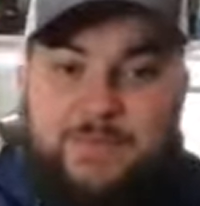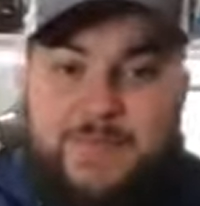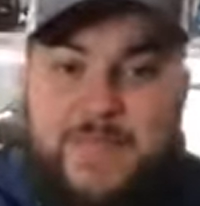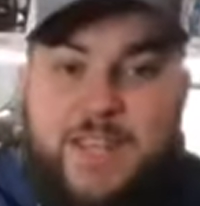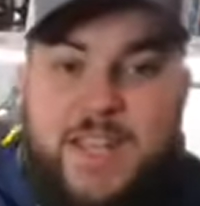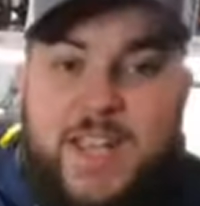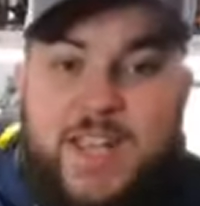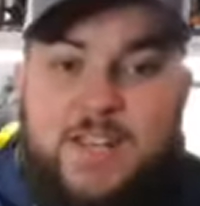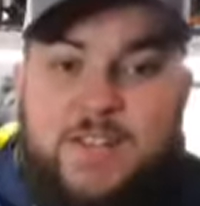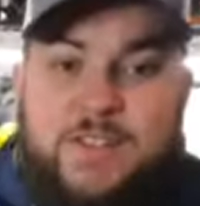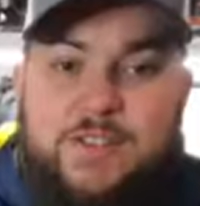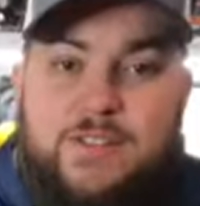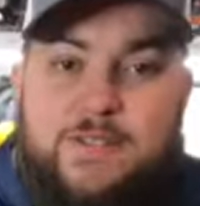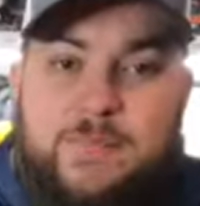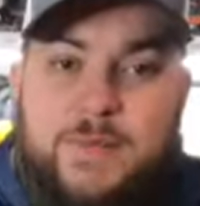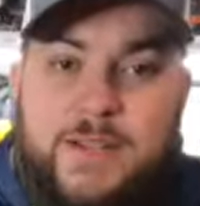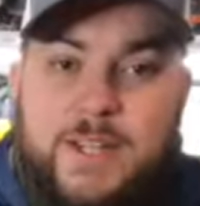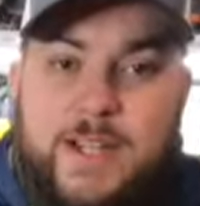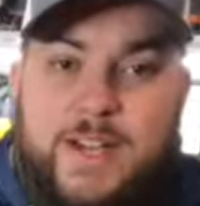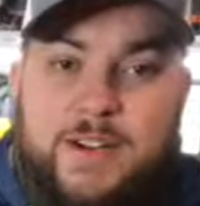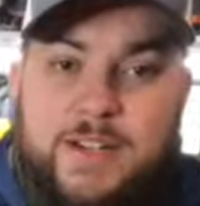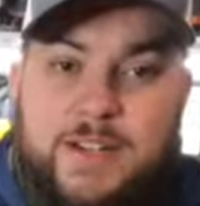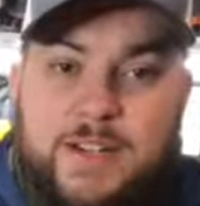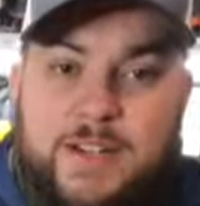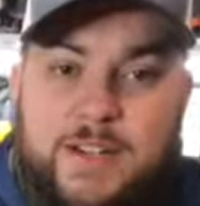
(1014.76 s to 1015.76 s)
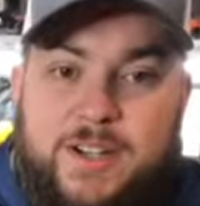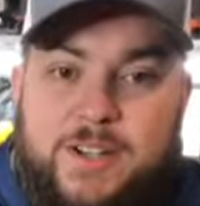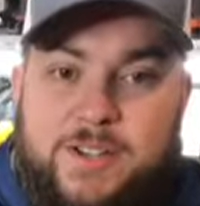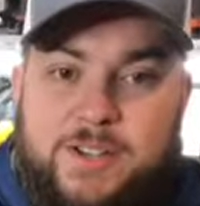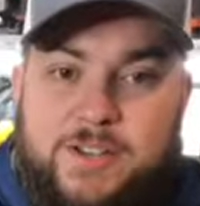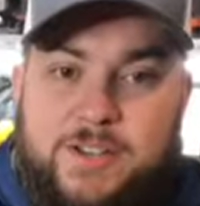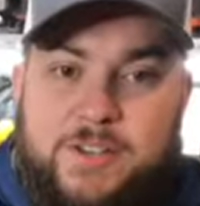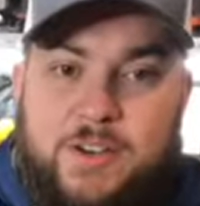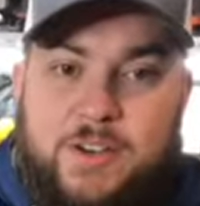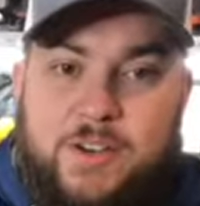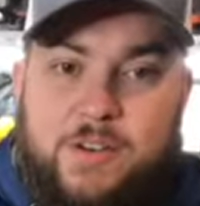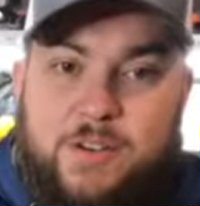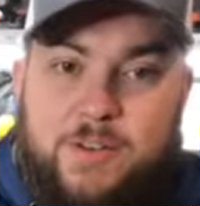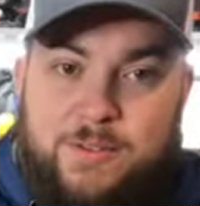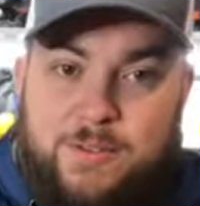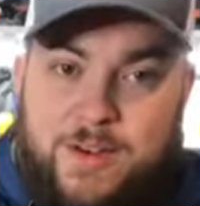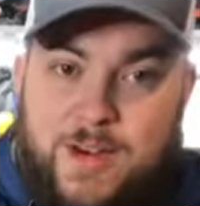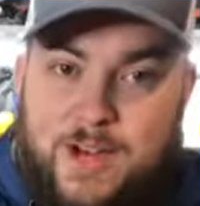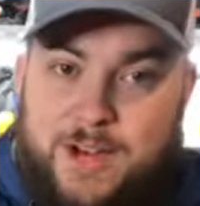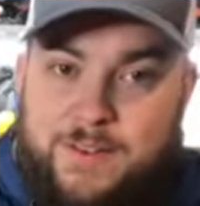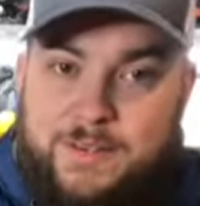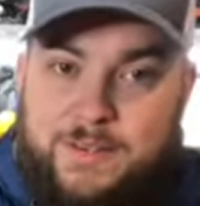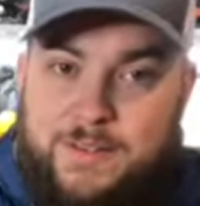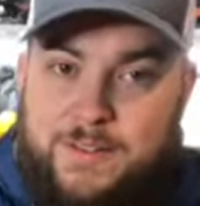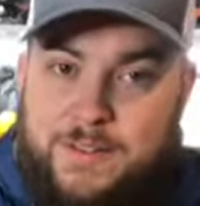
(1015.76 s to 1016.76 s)
Eddie, you've been out here. You know the
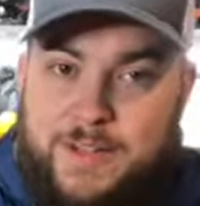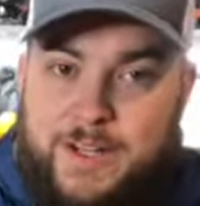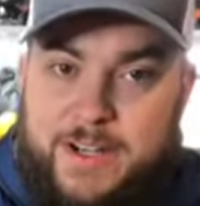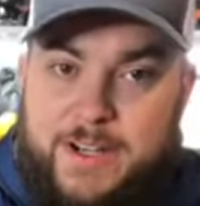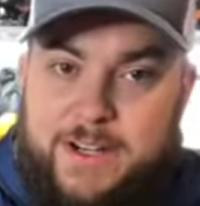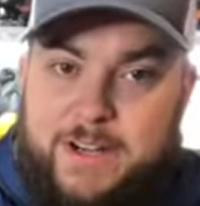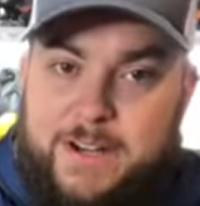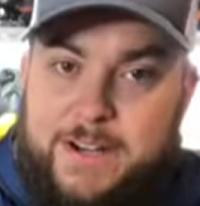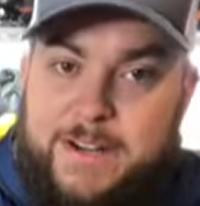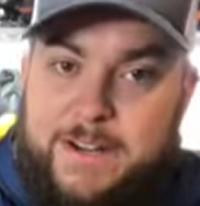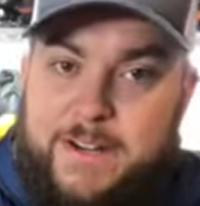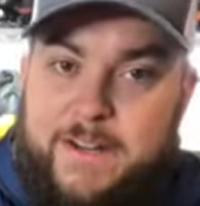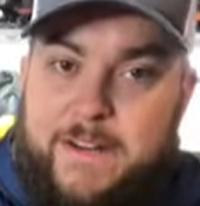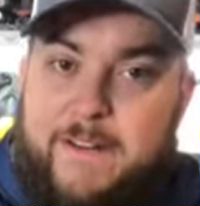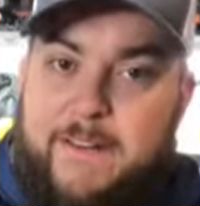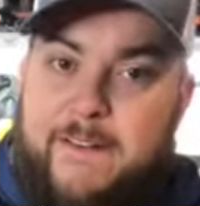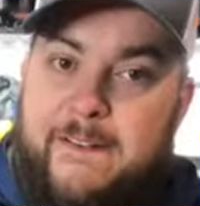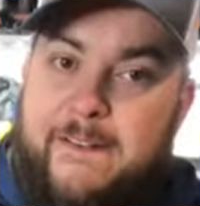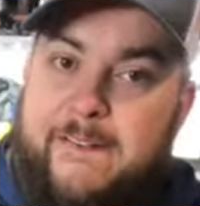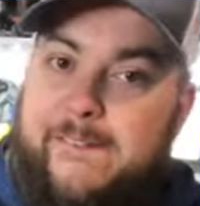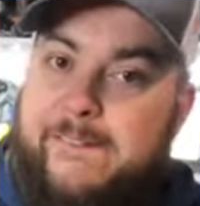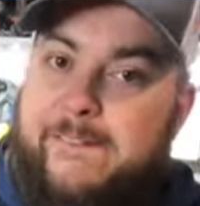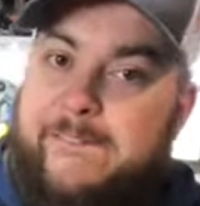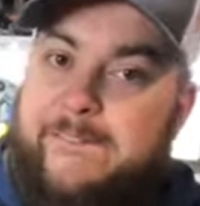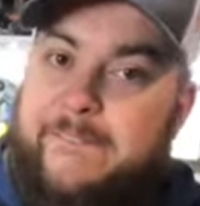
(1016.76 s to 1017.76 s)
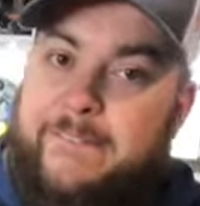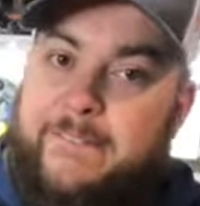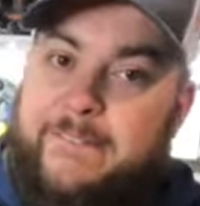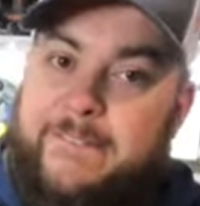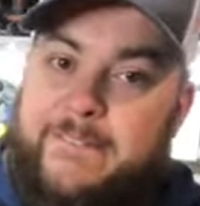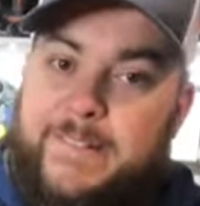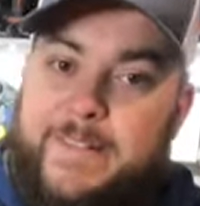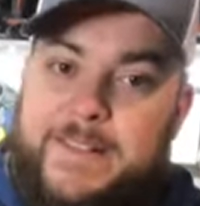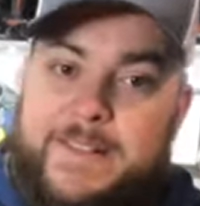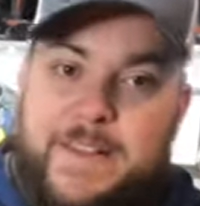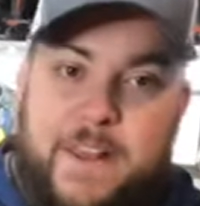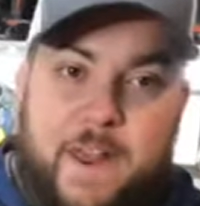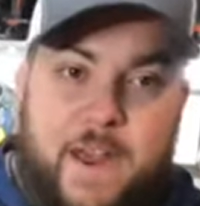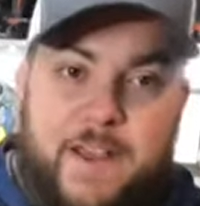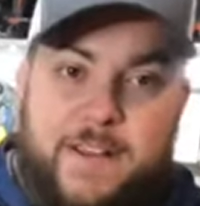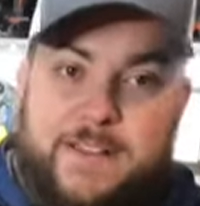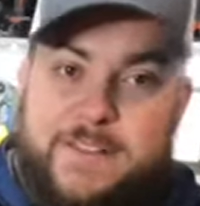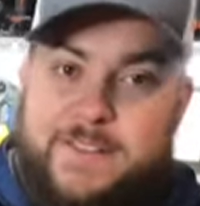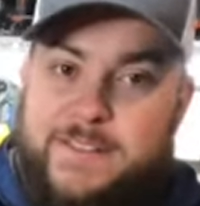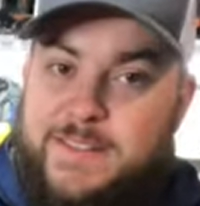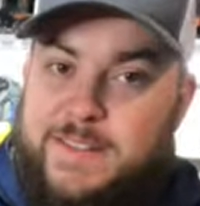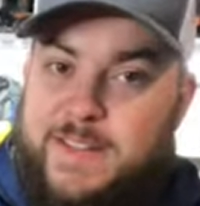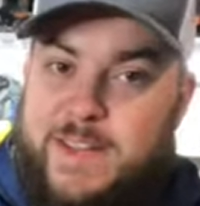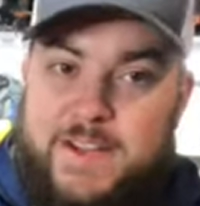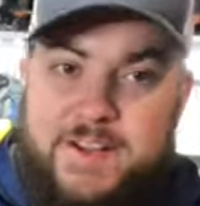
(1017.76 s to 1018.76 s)
Rockford area. It's not
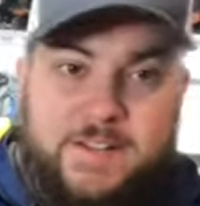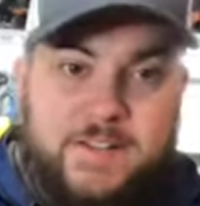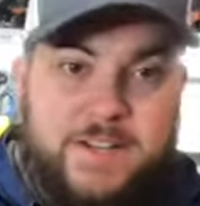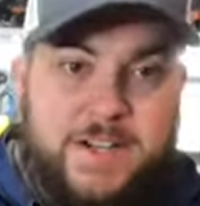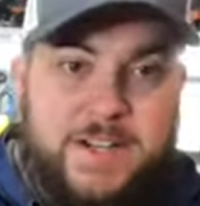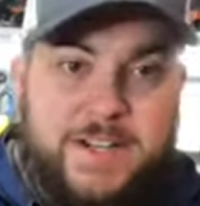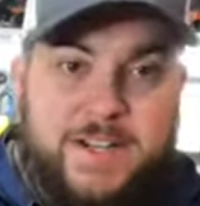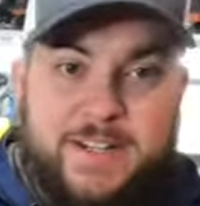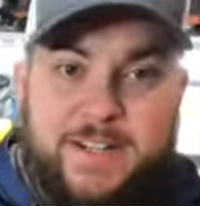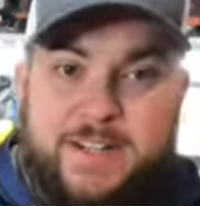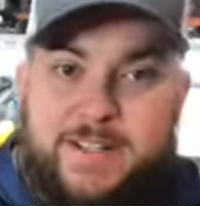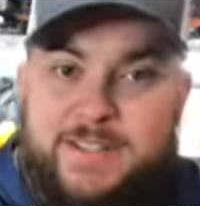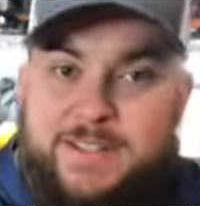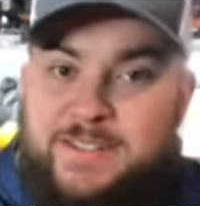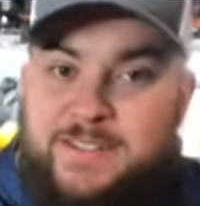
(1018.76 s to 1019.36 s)
scary.